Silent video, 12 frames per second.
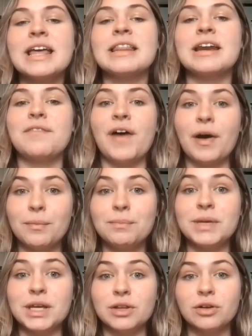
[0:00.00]
that have helped
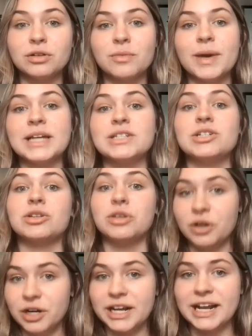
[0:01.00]
me along the way to
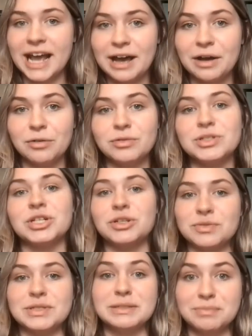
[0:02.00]
learning how to
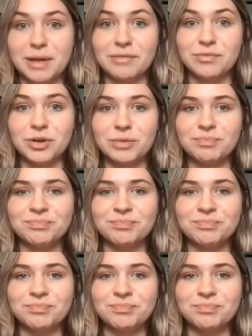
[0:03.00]
use this platform.